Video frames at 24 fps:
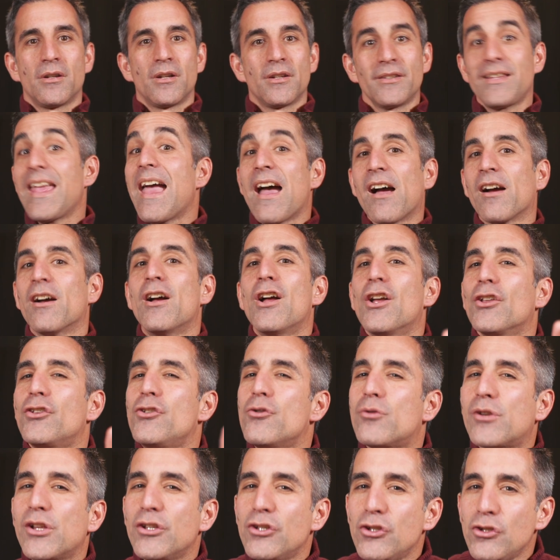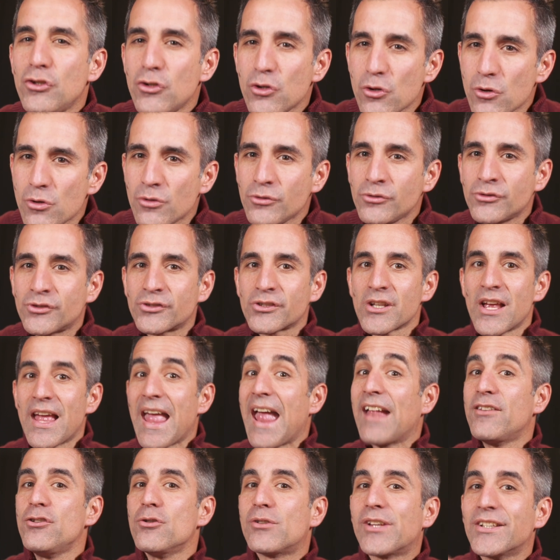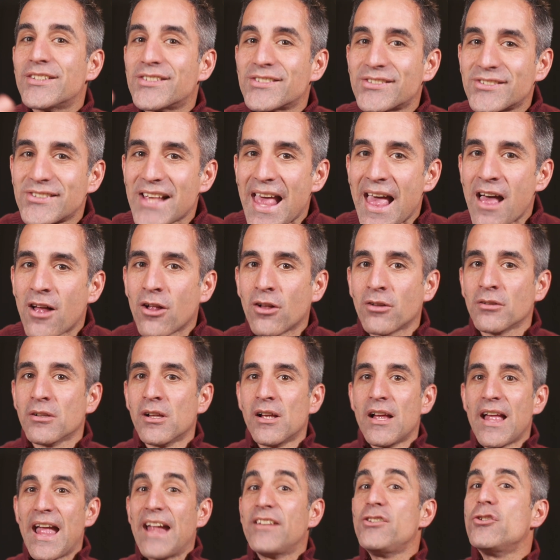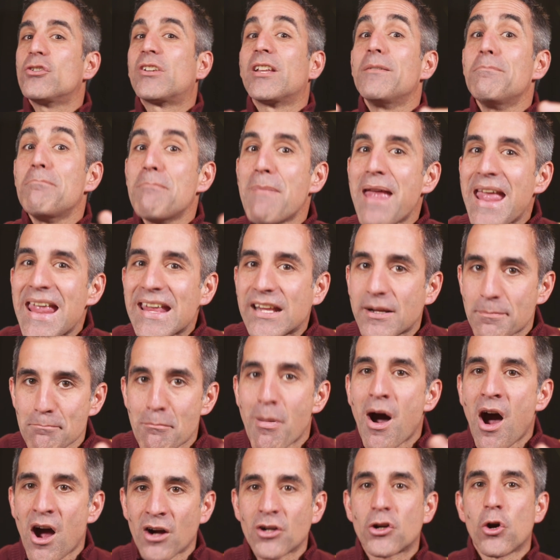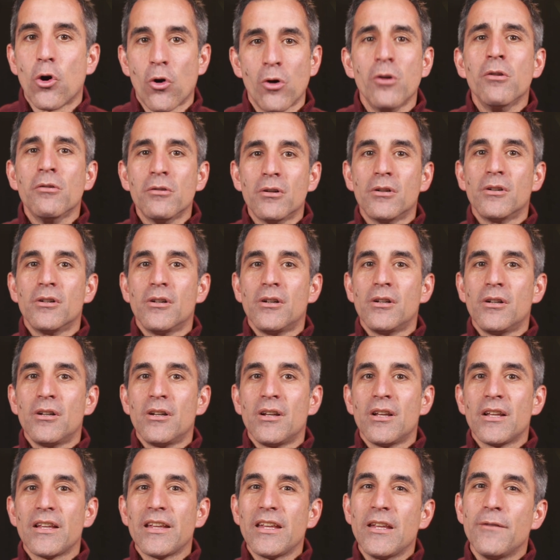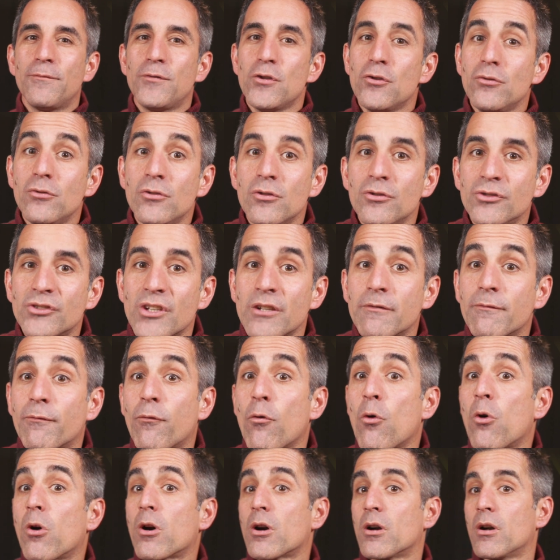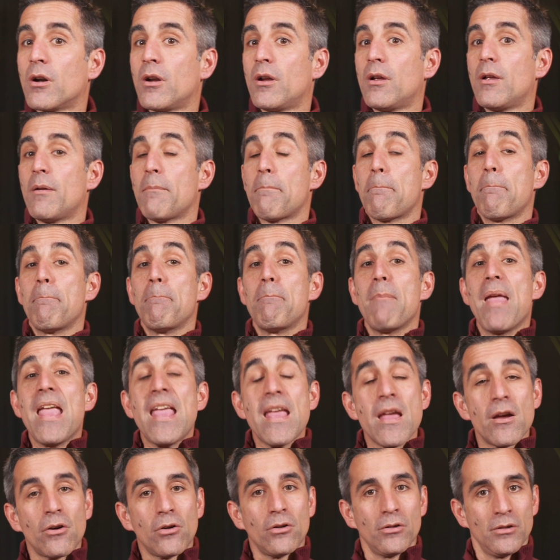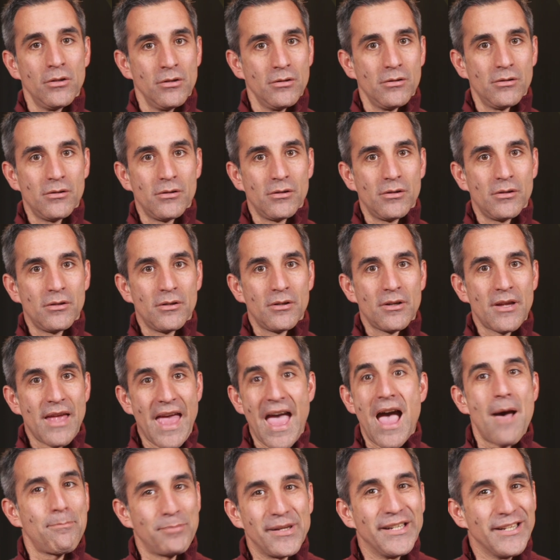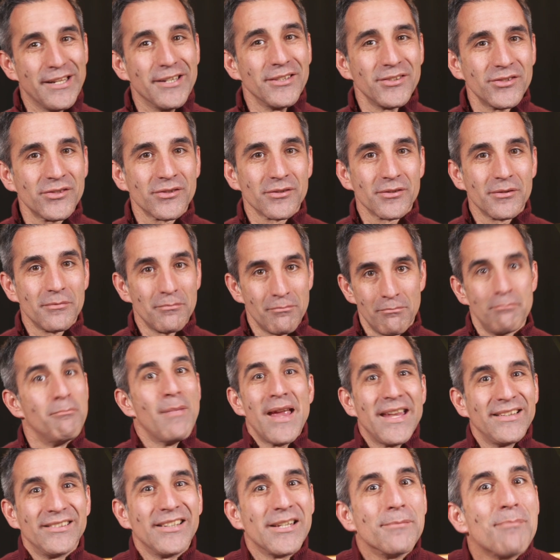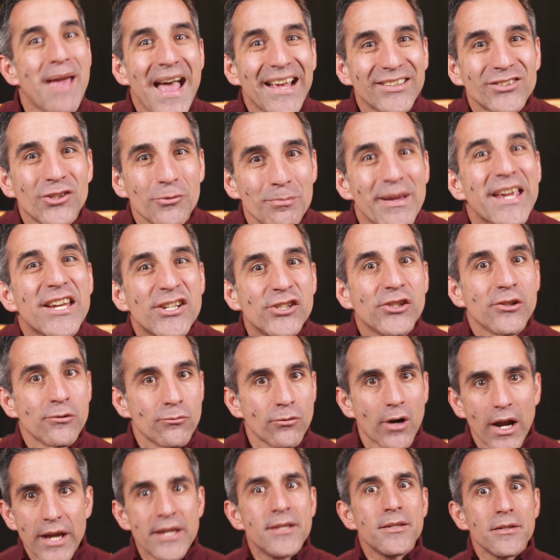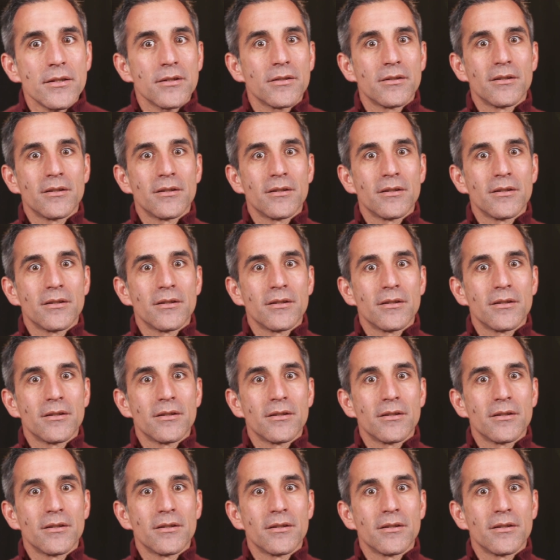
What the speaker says: Yeah, you can use and you can sell and you can make Manko if you use it for male happiness, mainly masturbation, right?